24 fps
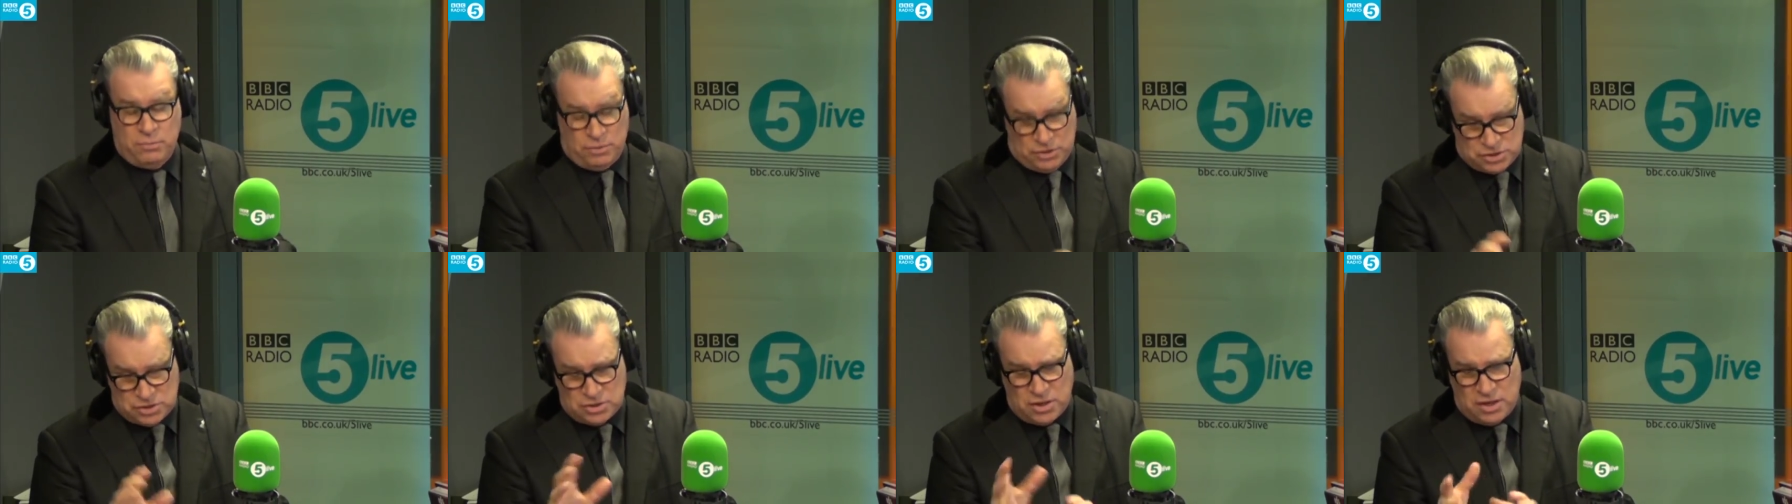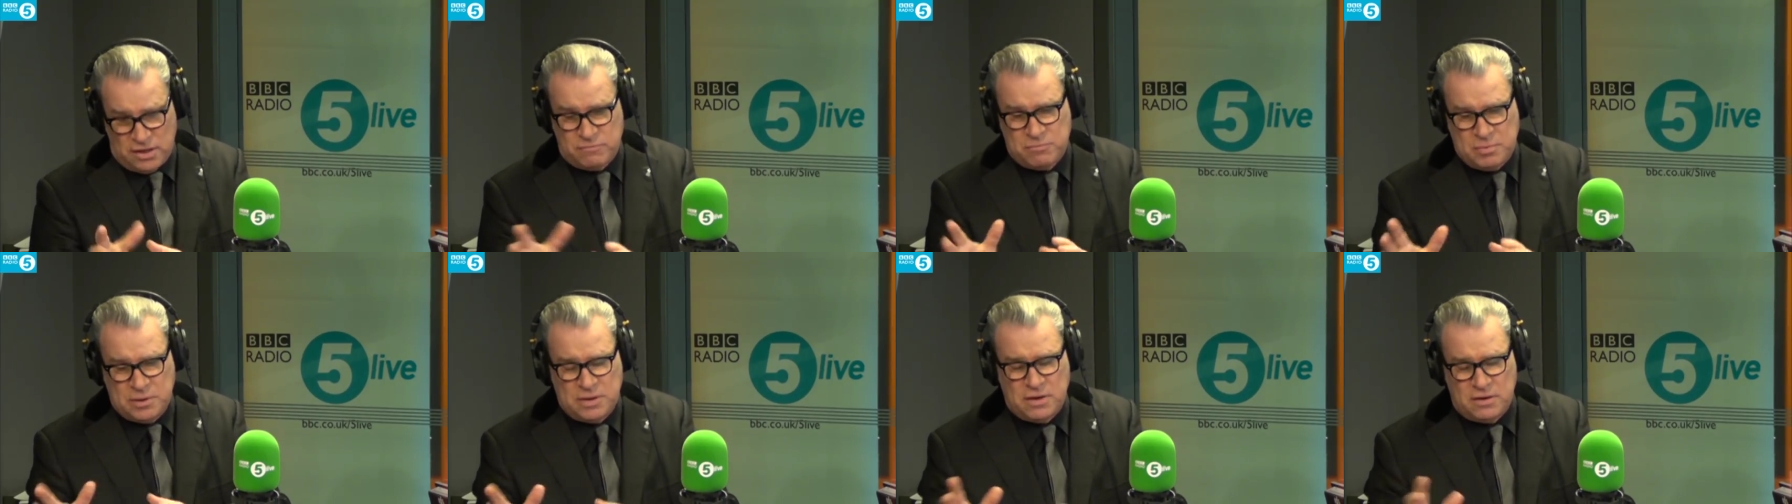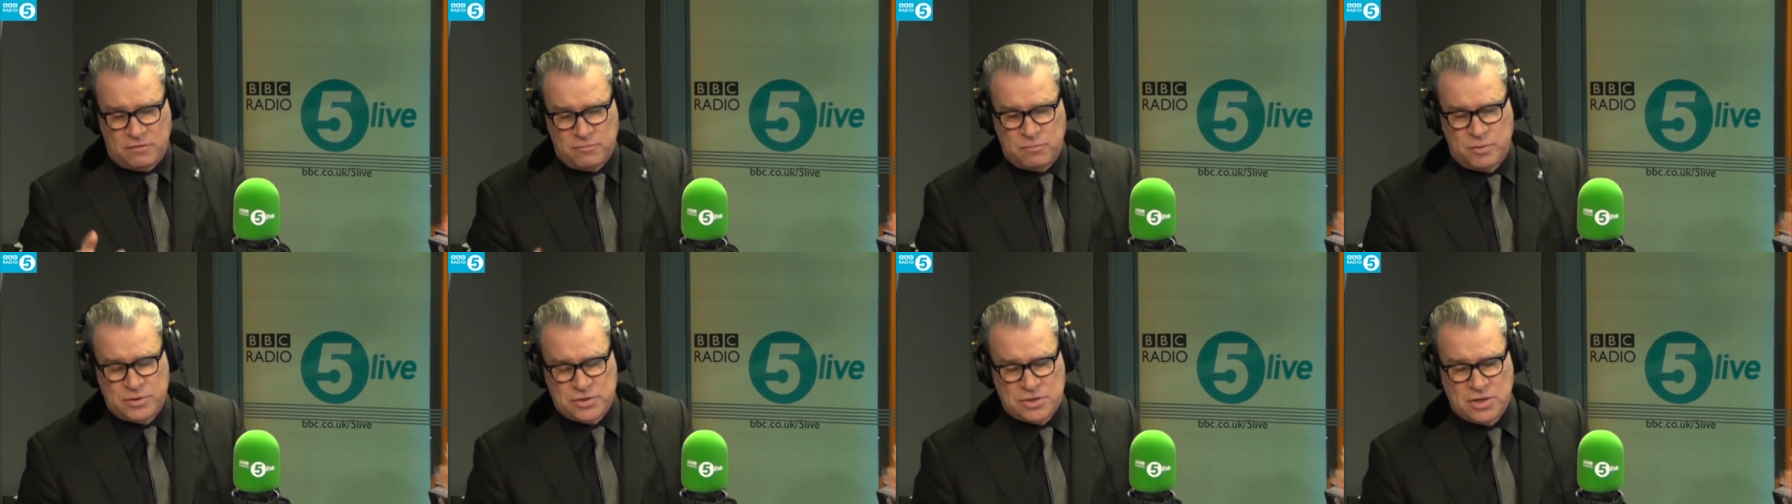which I have
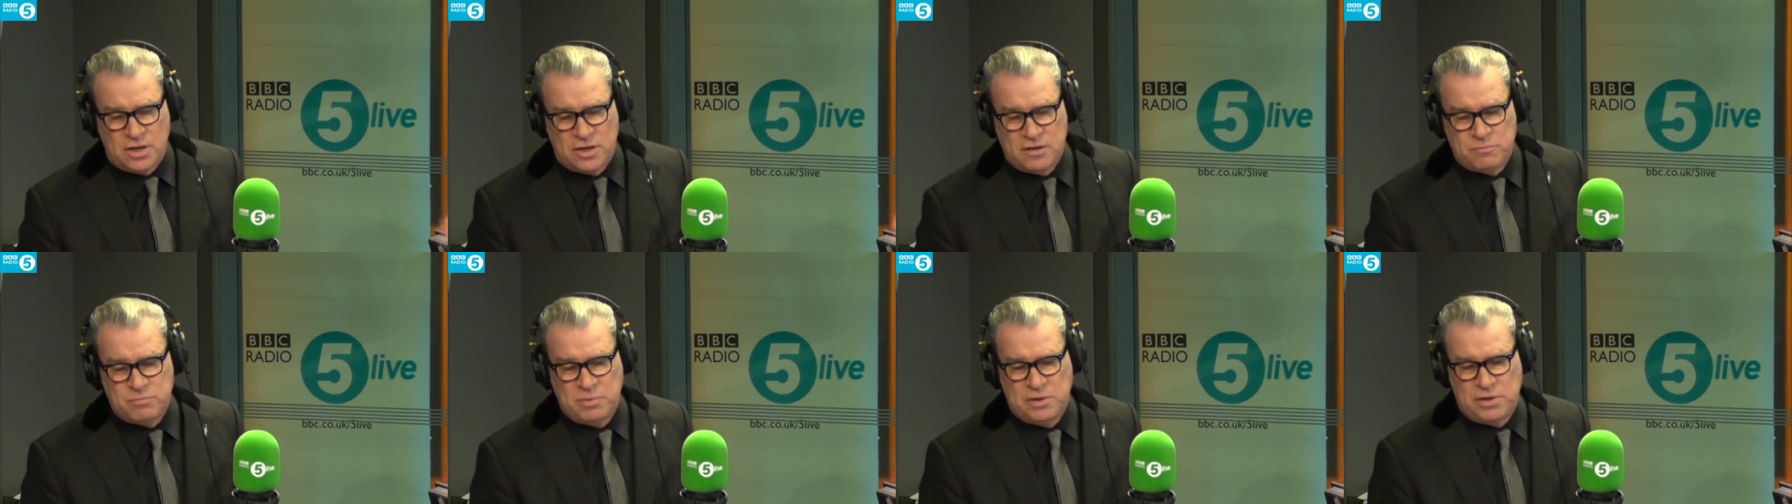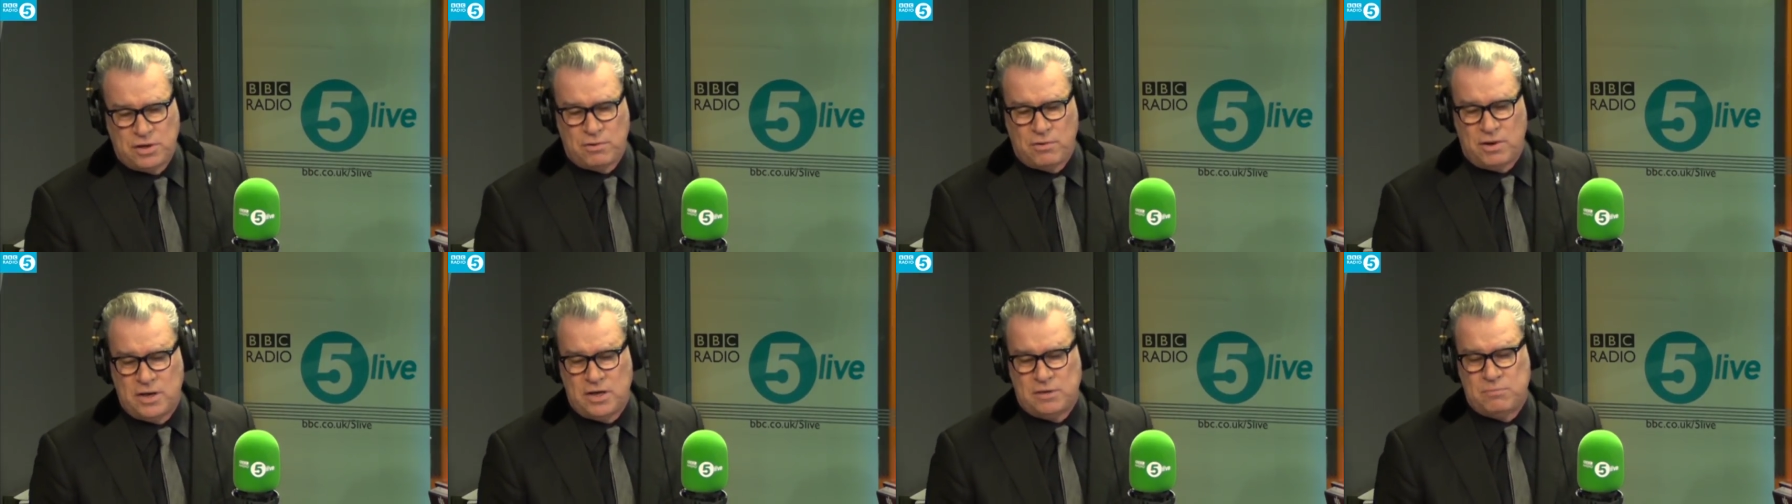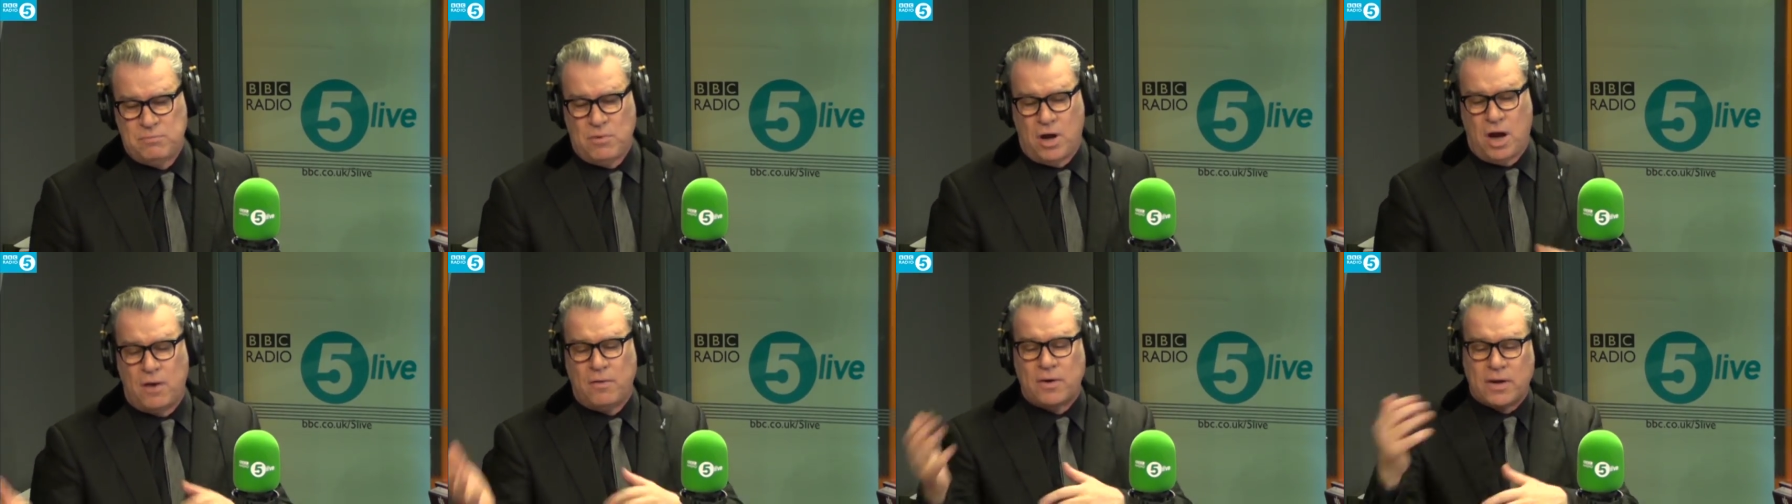of which I have been a great
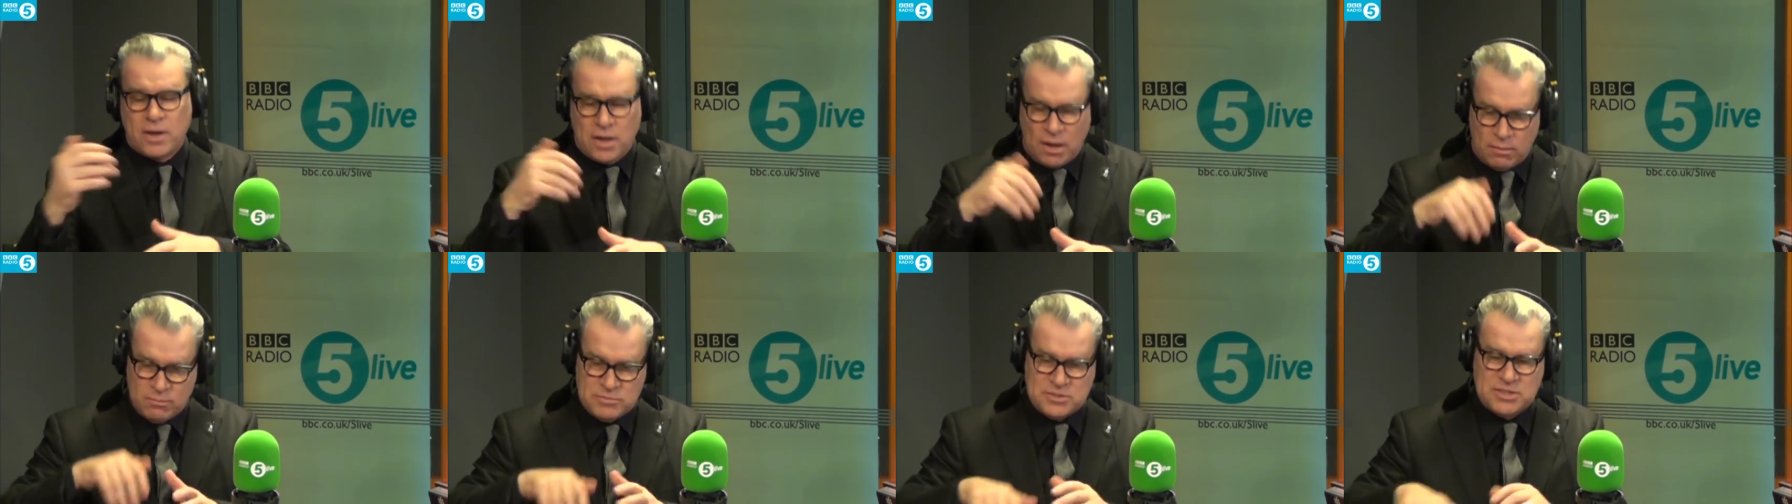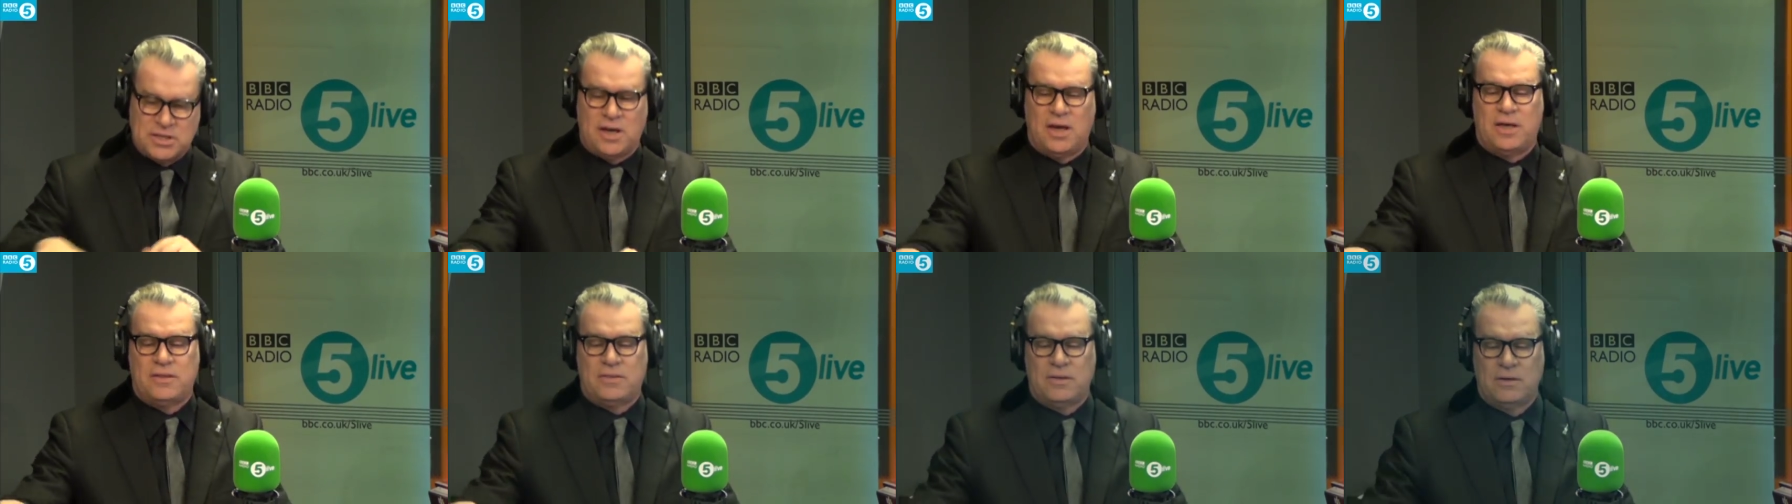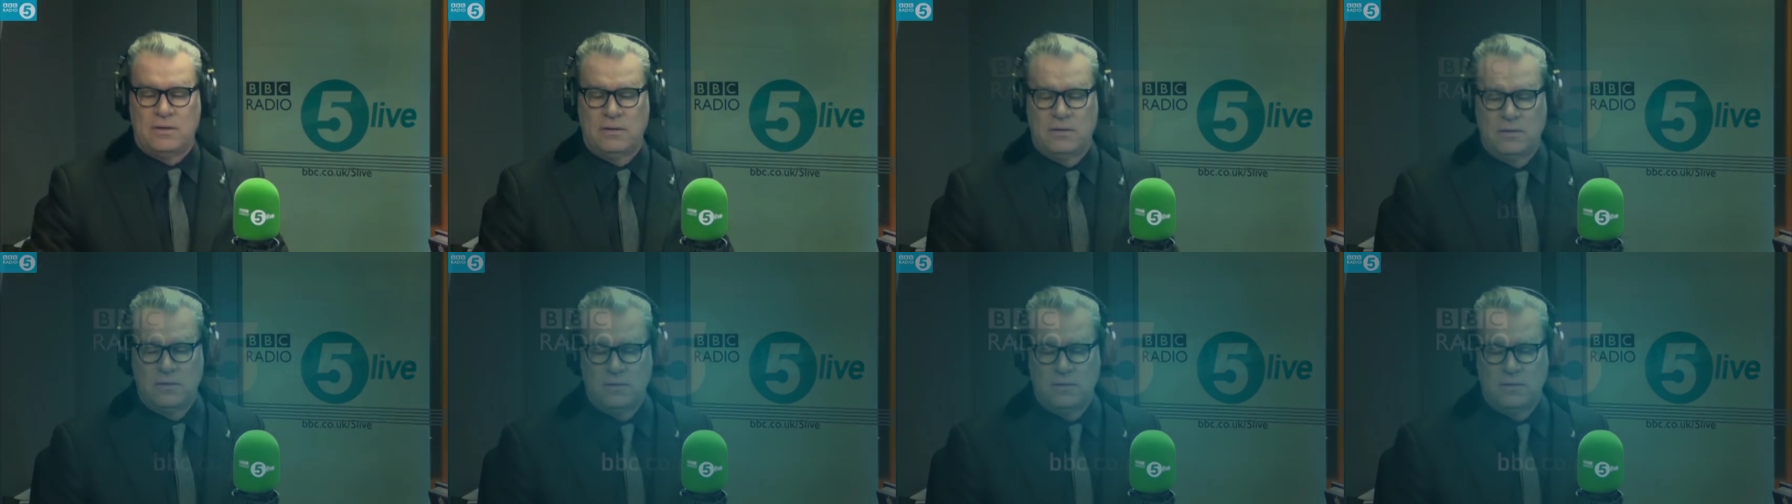admirer, come together